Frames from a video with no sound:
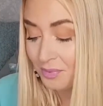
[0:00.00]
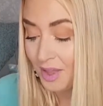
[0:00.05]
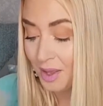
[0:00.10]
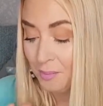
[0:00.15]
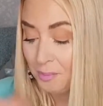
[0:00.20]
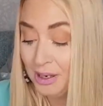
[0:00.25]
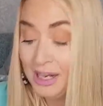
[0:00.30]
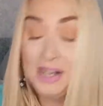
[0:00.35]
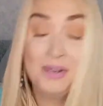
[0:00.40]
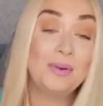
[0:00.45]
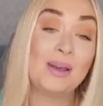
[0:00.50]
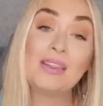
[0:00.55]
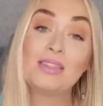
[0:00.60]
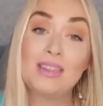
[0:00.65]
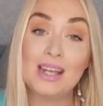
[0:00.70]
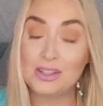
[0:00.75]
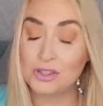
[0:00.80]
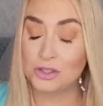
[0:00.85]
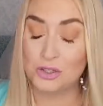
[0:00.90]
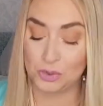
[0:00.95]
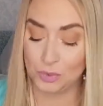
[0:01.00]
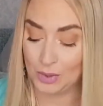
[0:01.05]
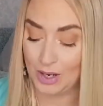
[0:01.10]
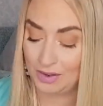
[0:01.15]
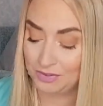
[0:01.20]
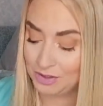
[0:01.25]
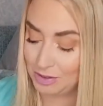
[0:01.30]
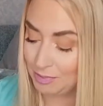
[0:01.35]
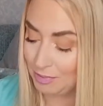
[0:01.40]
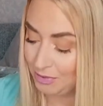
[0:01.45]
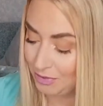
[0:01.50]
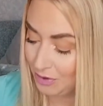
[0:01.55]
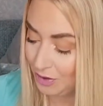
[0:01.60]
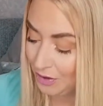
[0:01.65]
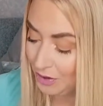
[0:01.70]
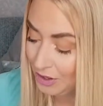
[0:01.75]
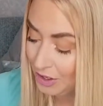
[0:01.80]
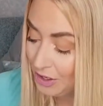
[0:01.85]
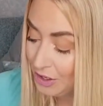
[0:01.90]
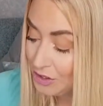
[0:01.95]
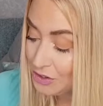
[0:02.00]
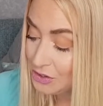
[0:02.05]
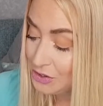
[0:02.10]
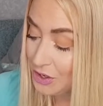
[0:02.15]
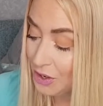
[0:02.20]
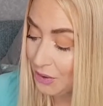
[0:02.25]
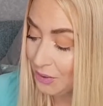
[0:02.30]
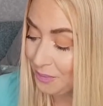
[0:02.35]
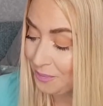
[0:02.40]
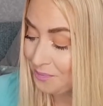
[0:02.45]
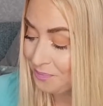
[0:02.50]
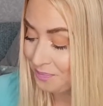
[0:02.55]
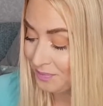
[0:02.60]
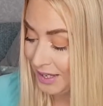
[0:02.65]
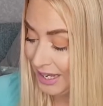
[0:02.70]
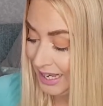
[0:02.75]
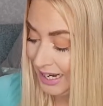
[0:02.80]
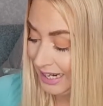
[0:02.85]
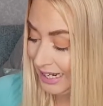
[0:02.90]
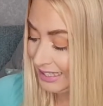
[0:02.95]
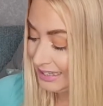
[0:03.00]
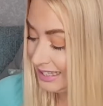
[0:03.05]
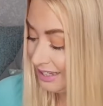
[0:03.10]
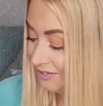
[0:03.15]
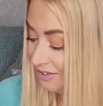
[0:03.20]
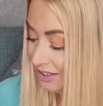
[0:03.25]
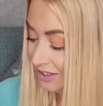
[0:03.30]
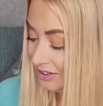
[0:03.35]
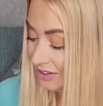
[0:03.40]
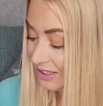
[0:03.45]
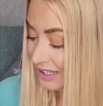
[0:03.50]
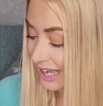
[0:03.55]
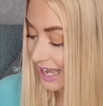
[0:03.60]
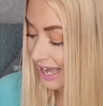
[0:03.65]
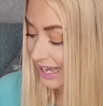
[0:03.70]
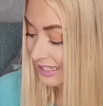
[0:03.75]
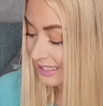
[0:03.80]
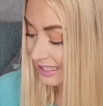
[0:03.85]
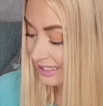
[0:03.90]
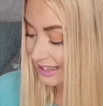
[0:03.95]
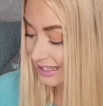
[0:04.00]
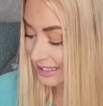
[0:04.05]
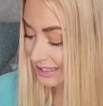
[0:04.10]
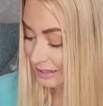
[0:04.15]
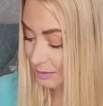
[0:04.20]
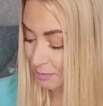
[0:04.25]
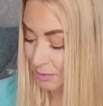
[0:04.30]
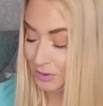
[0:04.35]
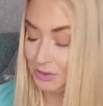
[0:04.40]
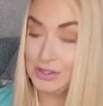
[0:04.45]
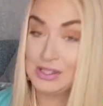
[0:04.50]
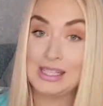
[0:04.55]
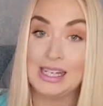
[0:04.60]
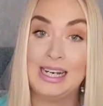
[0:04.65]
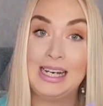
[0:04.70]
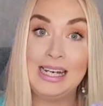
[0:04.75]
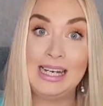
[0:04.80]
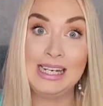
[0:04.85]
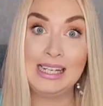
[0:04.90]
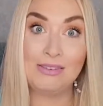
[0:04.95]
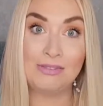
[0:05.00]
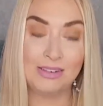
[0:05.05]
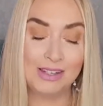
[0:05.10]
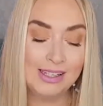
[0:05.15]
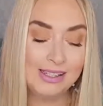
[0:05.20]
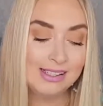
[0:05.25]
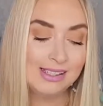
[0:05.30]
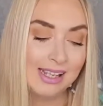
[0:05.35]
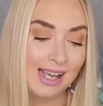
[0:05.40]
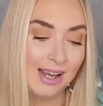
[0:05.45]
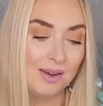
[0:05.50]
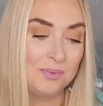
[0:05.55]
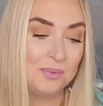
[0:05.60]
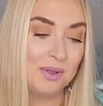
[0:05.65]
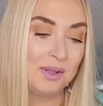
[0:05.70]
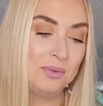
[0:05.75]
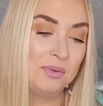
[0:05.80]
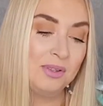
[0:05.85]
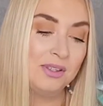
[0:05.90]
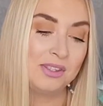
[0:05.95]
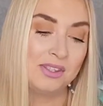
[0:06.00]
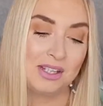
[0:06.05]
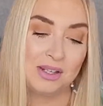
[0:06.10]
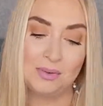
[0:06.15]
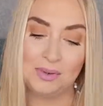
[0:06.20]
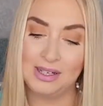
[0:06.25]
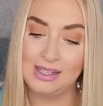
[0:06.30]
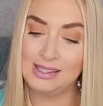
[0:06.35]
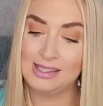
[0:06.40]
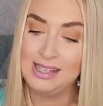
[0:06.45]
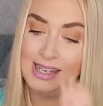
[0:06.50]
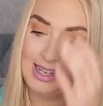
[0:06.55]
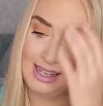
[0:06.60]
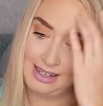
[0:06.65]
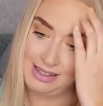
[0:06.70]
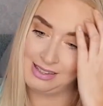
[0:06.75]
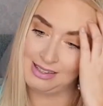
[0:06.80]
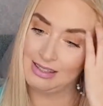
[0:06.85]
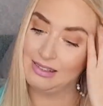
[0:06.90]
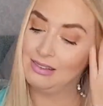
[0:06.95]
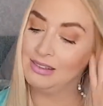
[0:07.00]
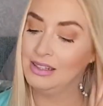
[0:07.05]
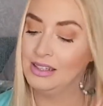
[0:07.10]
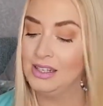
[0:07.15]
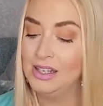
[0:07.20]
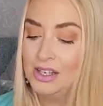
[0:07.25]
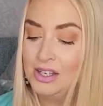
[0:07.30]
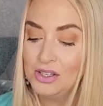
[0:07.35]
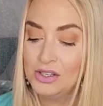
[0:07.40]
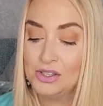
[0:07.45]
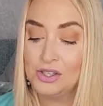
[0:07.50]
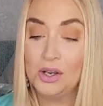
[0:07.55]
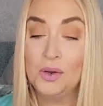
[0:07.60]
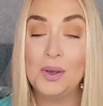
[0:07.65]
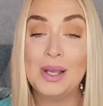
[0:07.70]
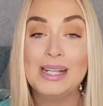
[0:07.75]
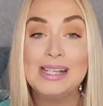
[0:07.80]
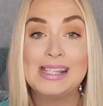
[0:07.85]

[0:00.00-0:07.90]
But anyway, that's just what I've done before. So let's have a look at this month's leaflet and we will see what it says. So it